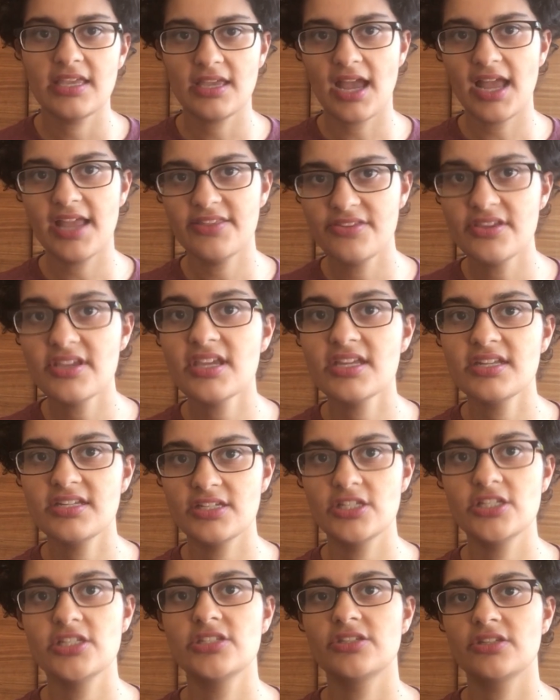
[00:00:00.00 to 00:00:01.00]
I think it
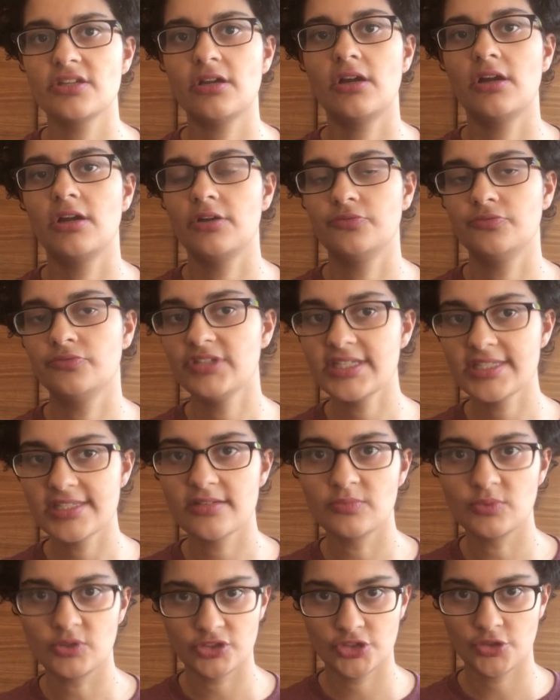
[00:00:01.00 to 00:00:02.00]
is a
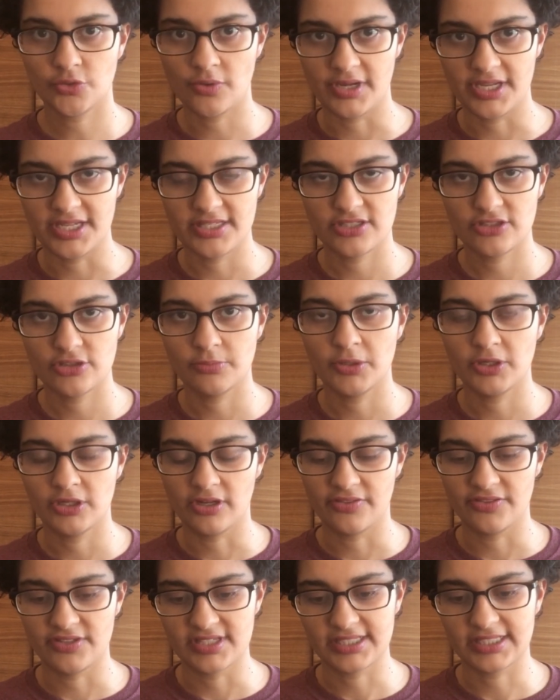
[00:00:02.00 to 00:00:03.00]
reasonable choice to put
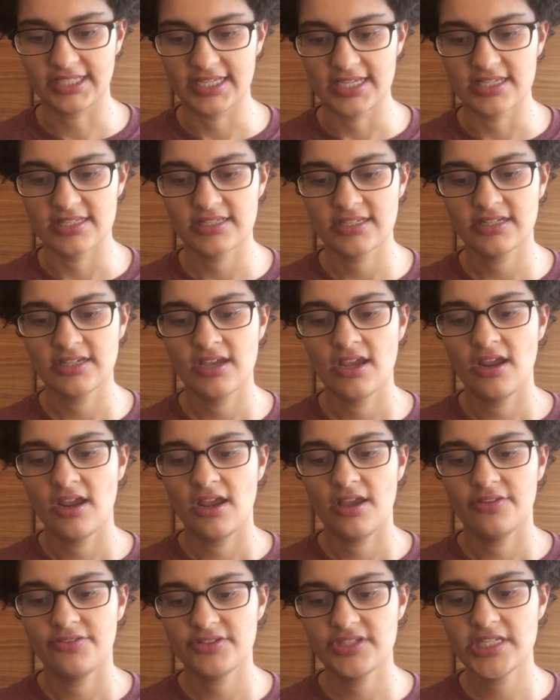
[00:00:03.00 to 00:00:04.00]
on this list.
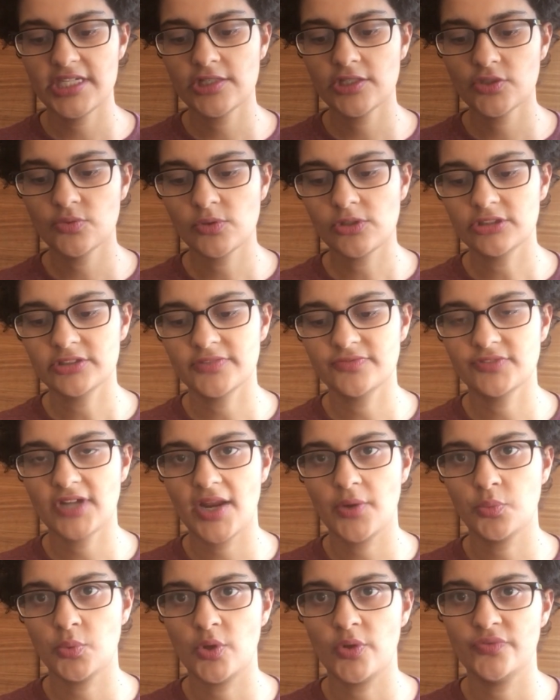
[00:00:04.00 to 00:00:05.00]
The Secret World of
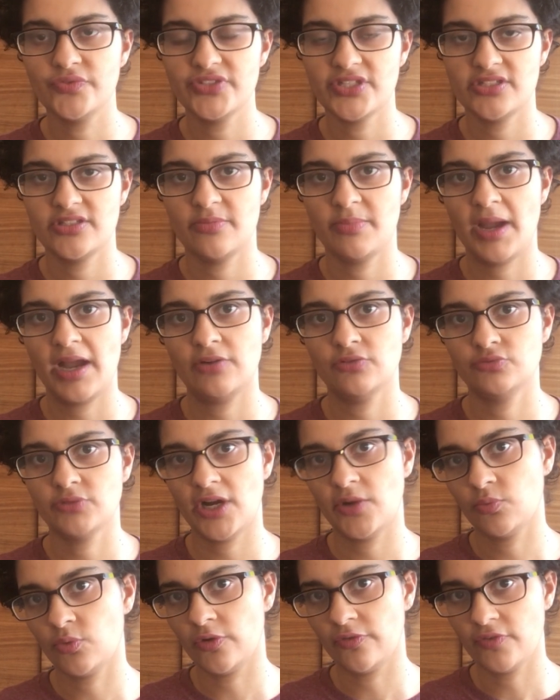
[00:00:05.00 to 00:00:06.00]
Red Wolves is about
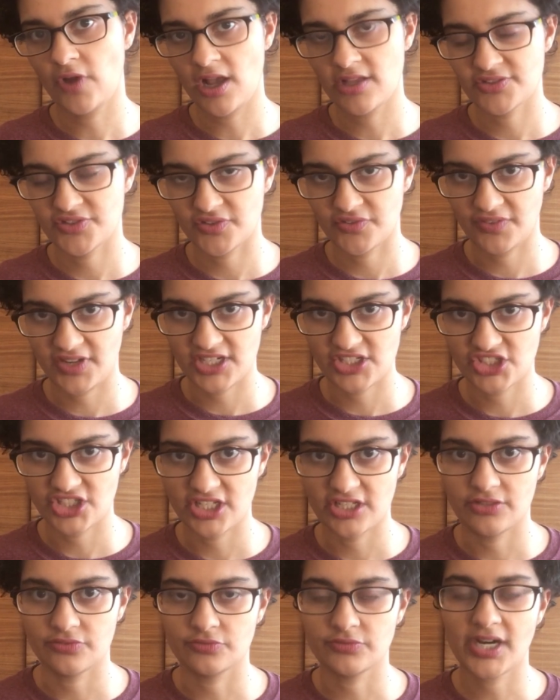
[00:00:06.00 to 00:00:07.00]
red wolf
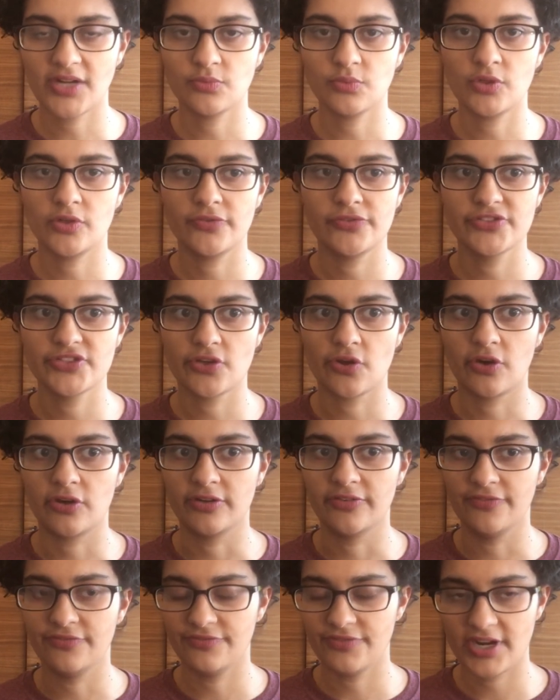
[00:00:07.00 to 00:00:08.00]
conservation. Red wolves
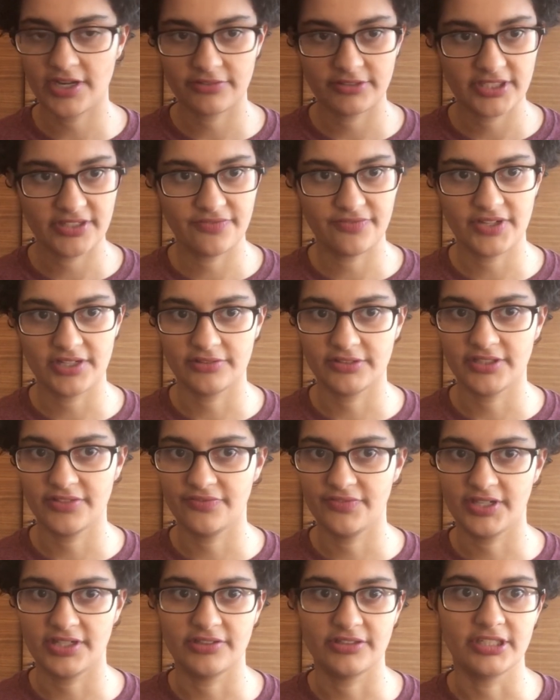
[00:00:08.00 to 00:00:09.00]
are very, very,
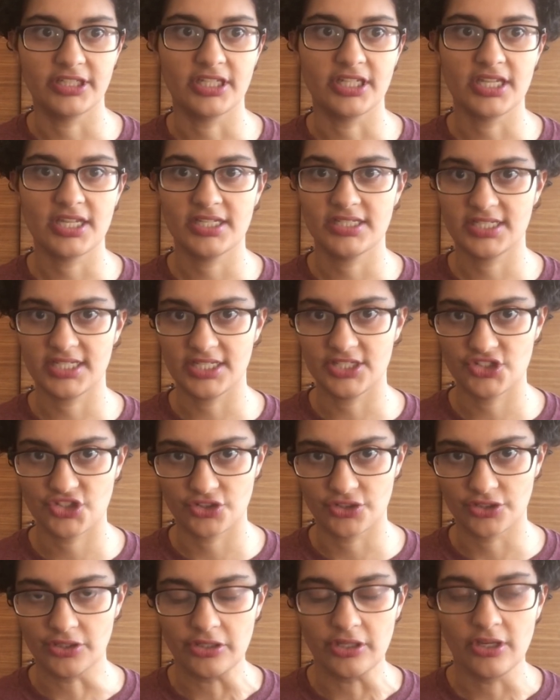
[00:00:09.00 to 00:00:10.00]
very
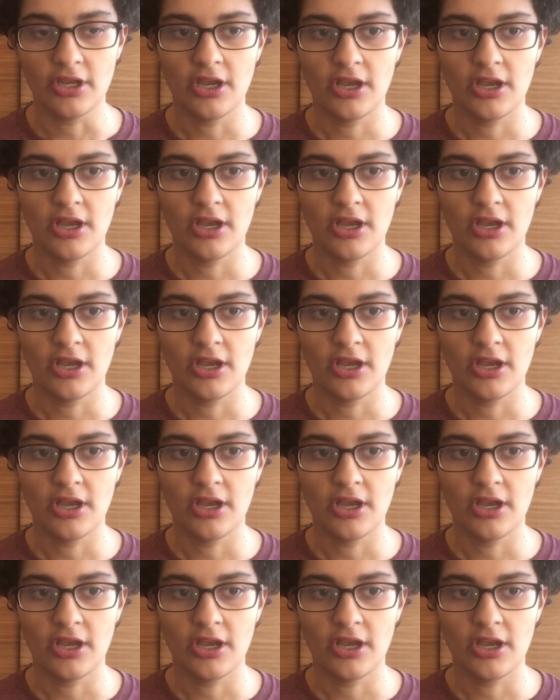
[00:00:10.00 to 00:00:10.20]
endangered.